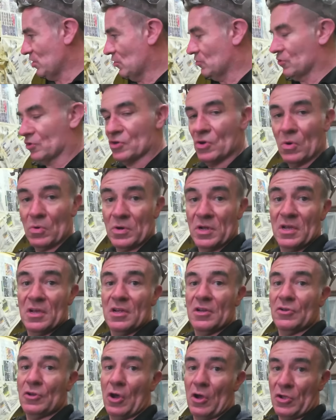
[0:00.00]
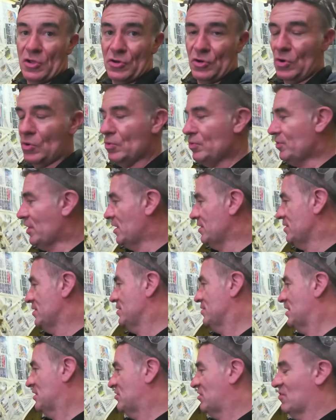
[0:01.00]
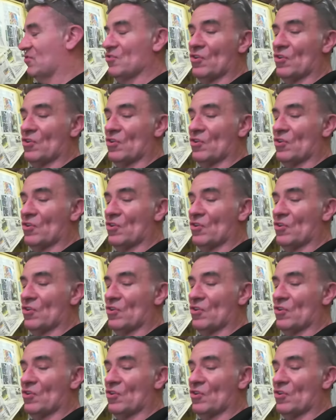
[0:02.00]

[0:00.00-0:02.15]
undercoat. Now, you know that this is